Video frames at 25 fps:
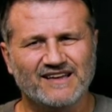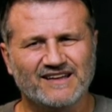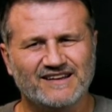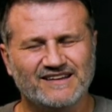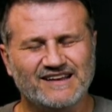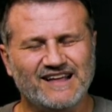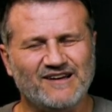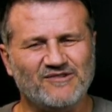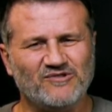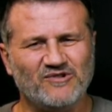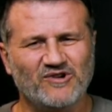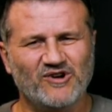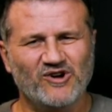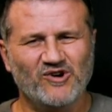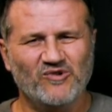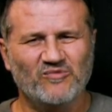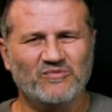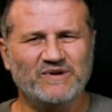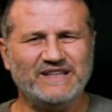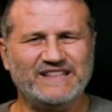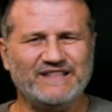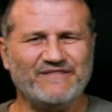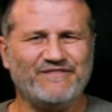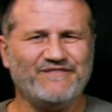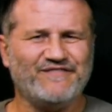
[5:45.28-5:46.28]
Now,
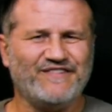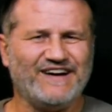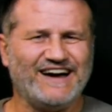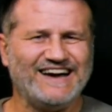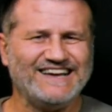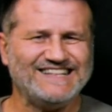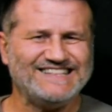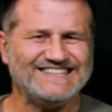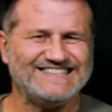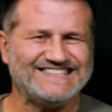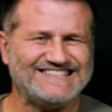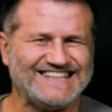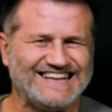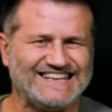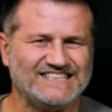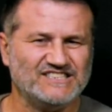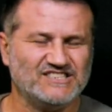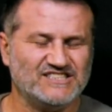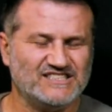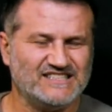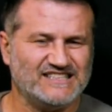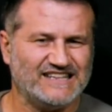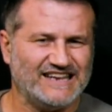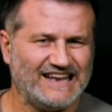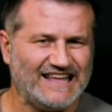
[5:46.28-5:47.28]
we define the
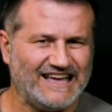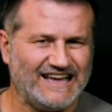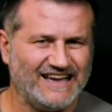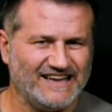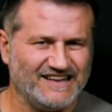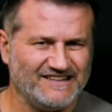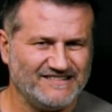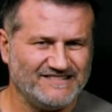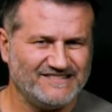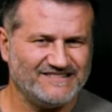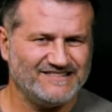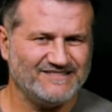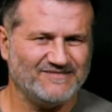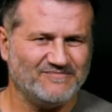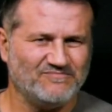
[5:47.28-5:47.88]
tangent line